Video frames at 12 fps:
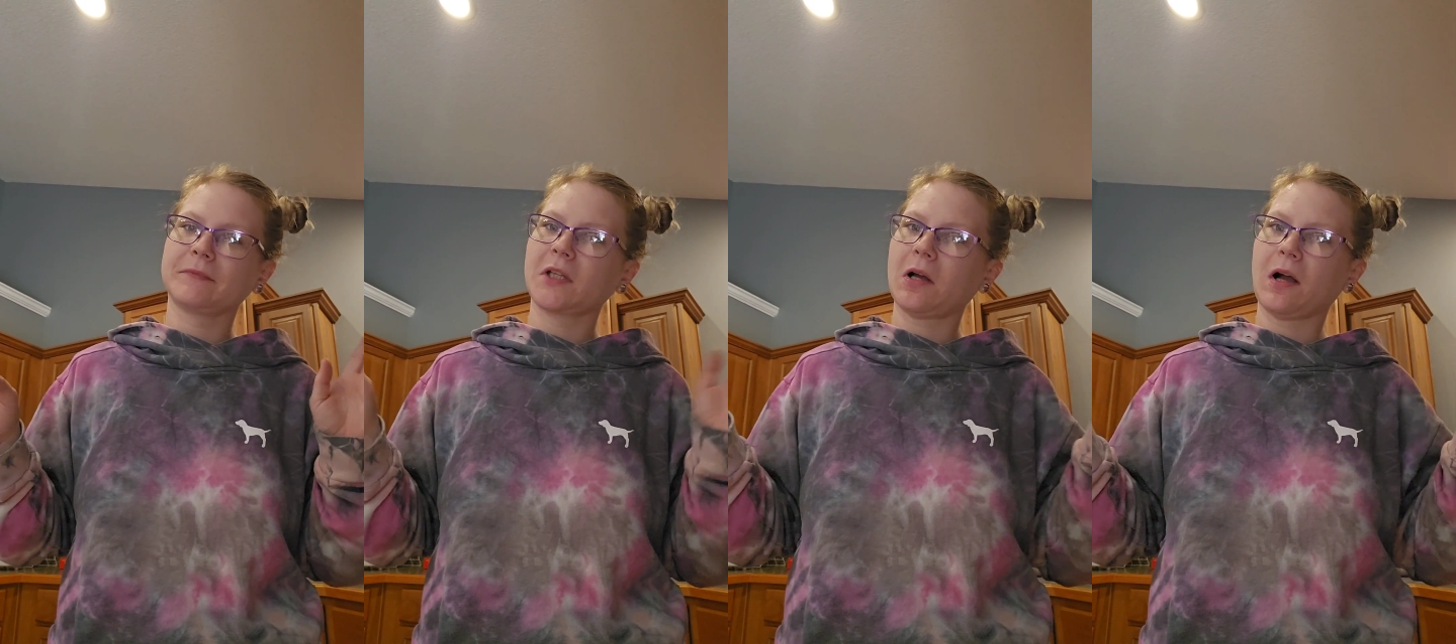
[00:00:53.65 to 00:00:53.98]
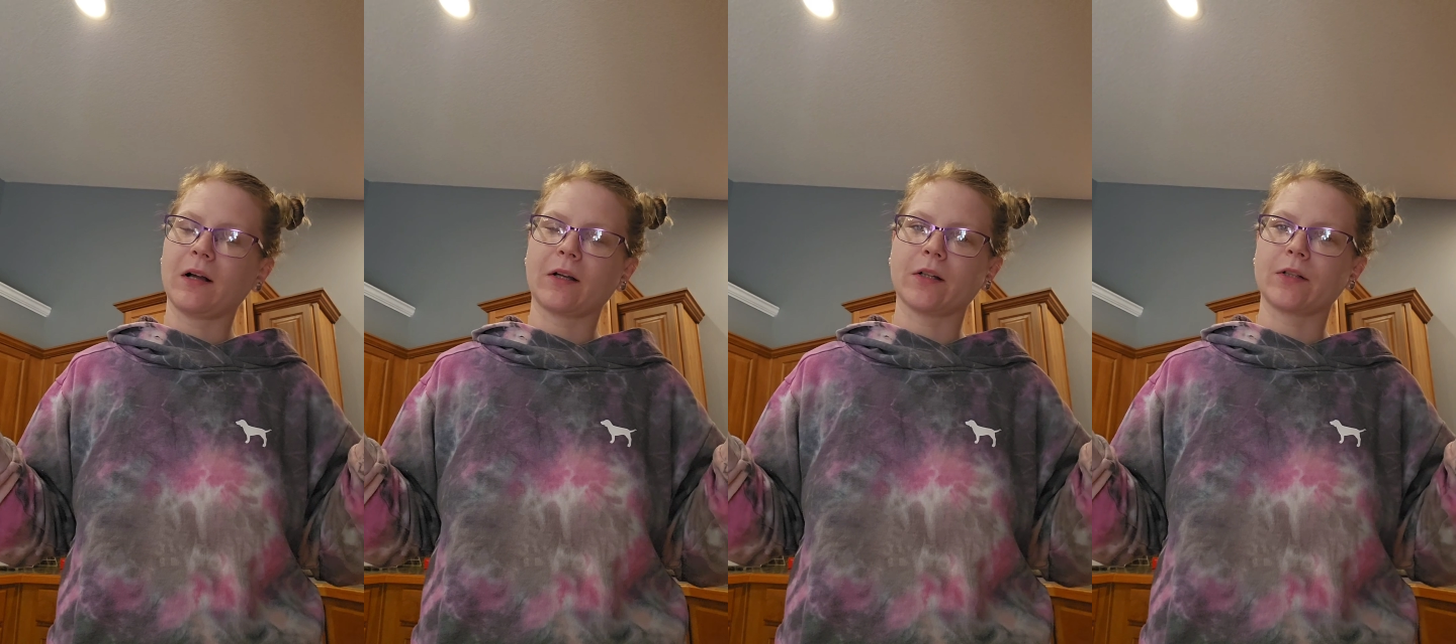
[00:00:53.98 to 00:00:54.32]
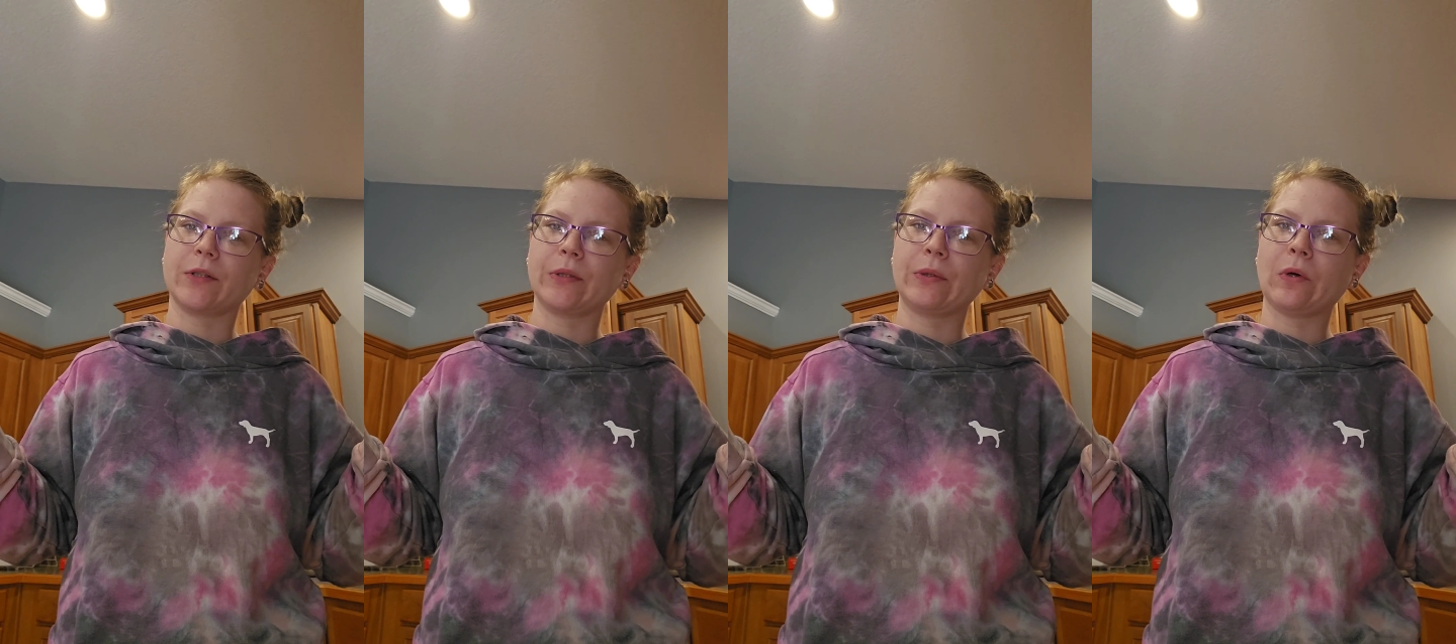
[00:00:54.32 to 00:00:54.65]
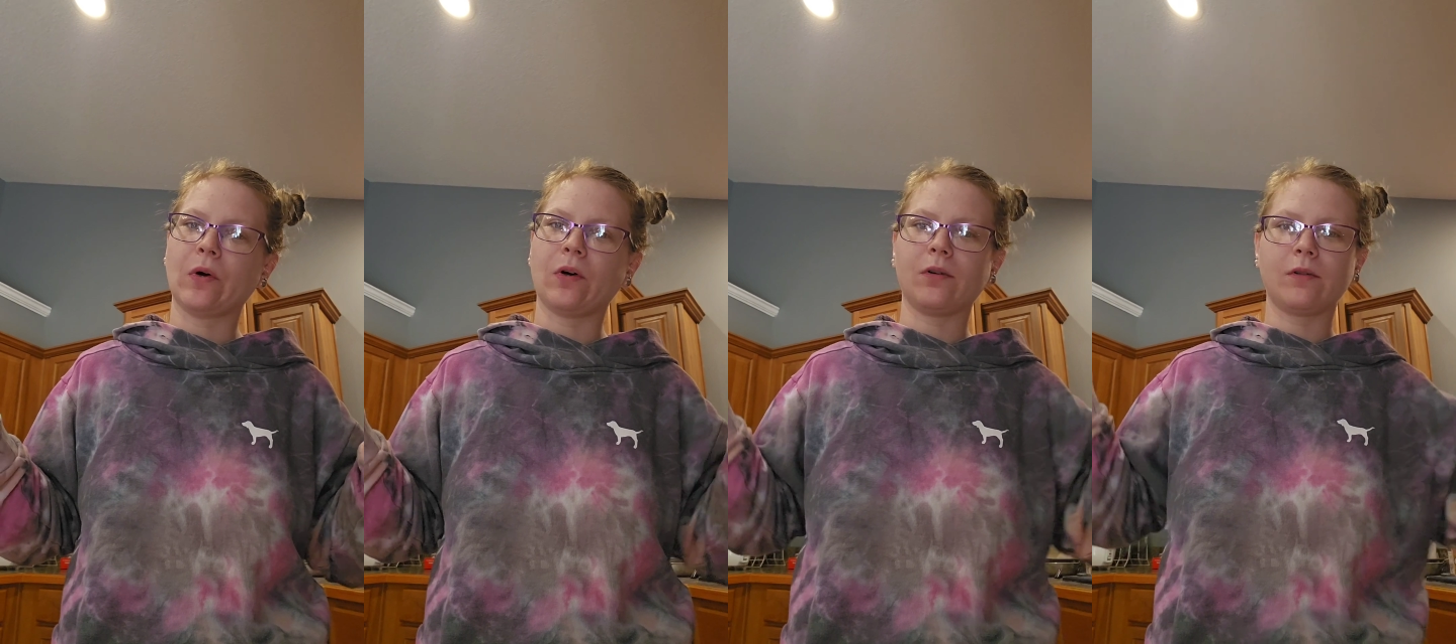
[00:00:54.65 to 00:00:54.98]
conquer two
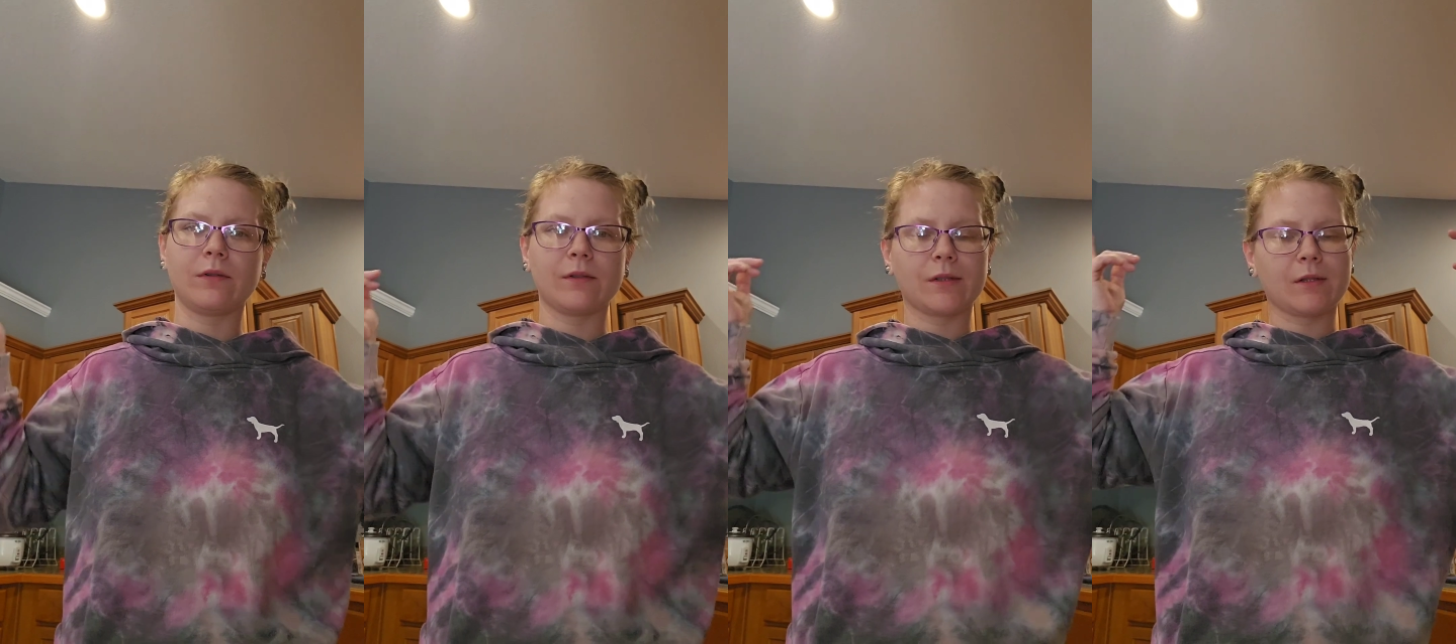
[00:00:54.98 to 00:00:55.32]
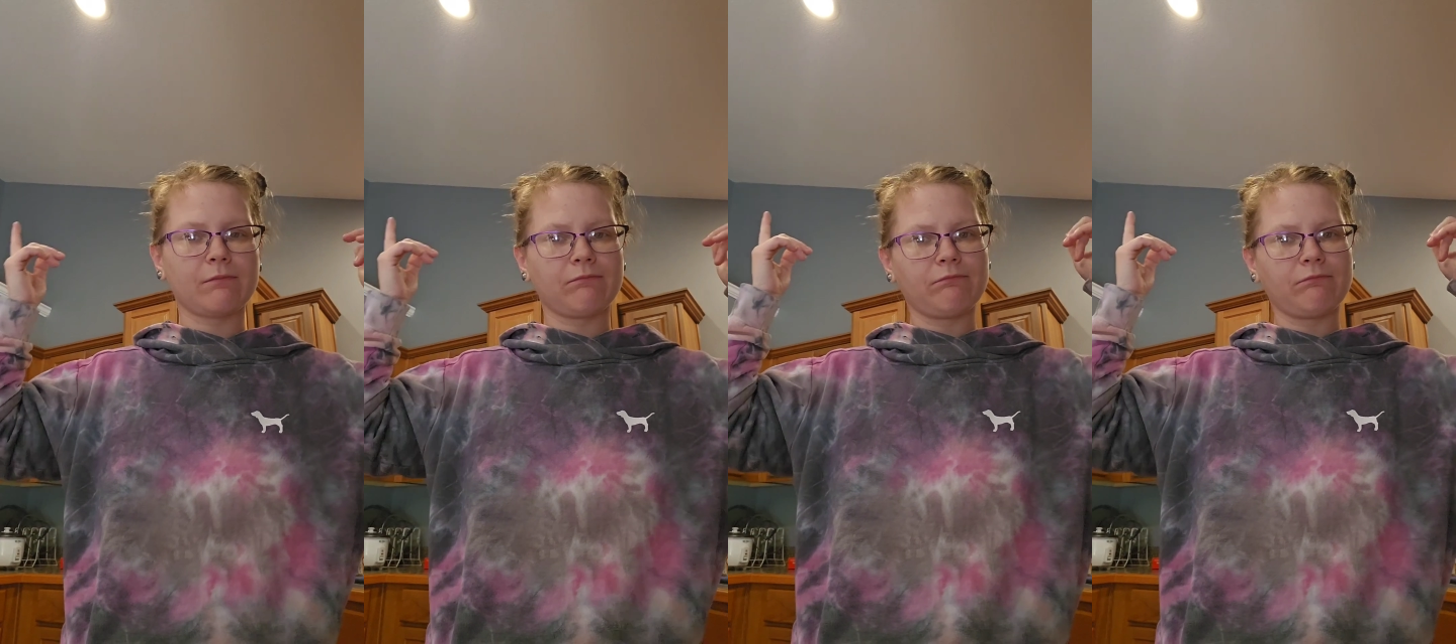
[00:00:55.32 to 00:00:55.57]
goals